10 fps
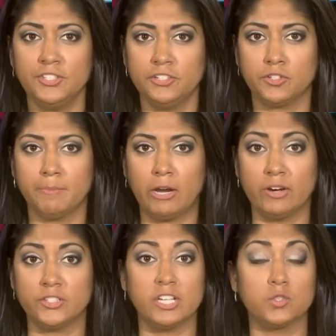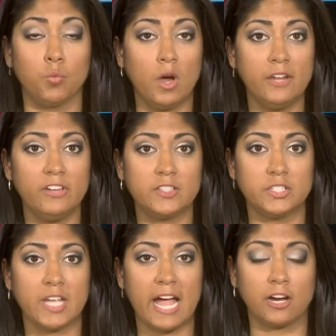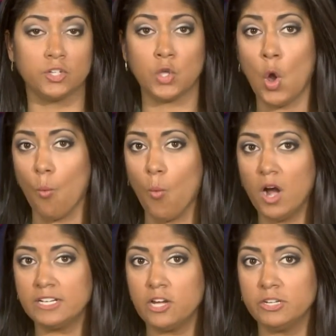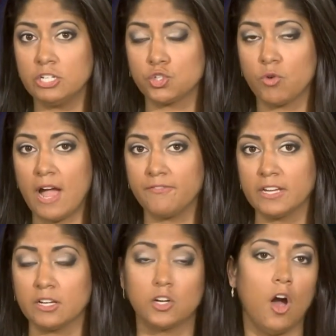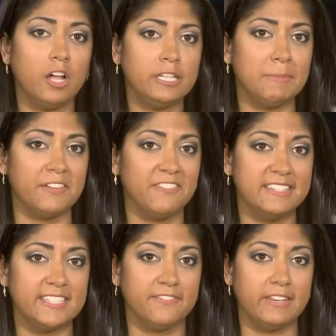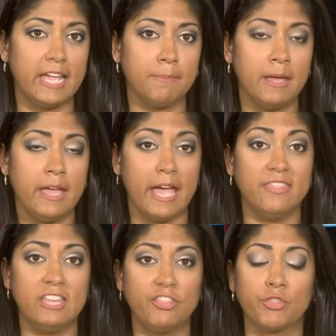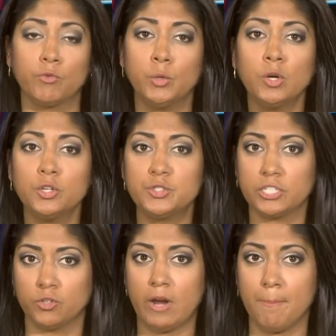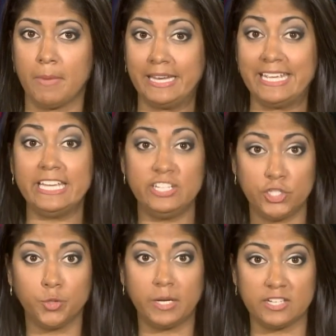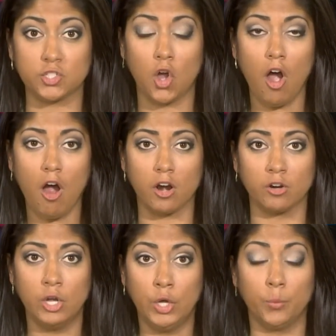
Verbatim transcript: Cesar Marin says one of his attackers walked out into traffic, called him an offensive name, and then threw her cigarette butt into his car.